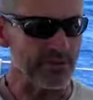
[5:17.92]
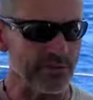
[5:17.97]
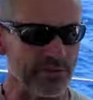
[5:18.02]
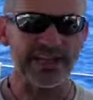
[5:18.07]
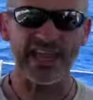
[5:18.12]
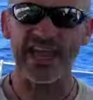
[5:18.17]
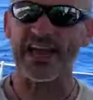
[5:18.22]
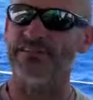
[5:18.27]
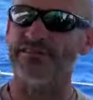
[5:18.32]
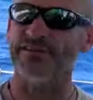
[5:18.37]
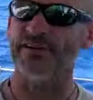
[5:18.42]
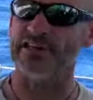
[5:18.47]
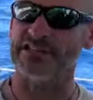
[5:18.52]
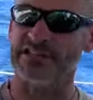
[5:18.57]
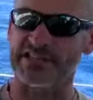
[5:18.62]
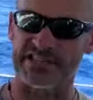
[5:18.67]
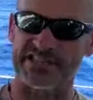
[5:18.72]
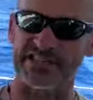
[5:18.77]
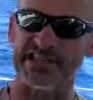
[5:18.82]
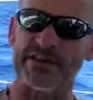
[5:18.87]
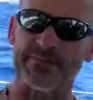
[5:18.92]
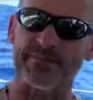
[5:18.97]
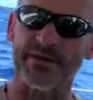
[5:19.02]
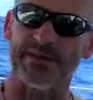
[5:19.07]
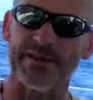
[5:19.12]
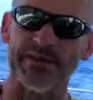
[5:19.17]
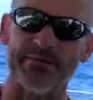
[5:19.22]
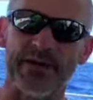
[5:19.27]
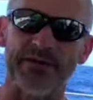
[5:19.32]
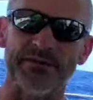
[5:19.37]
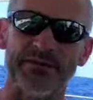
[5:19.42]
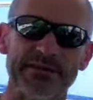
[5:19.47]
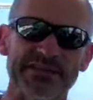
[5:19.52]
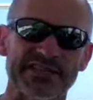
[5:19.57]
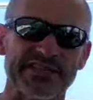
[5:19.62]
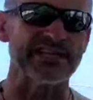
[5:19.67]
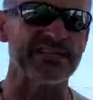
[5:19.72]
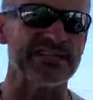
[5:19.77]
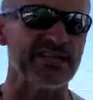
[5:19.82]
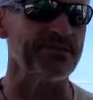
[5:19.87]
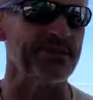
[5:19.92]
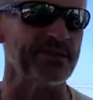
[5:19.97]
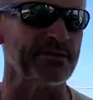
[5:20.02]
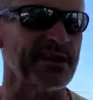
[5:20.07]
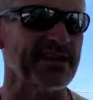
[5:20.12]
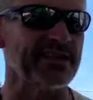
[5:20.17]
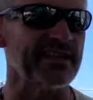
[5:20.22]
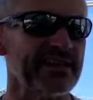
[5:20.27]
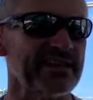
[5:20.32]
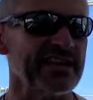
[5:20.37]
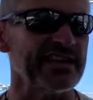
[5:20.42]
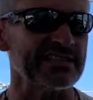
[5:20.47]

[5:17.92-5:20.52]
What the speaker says: the cat fast asleep. I think maybe we said something about that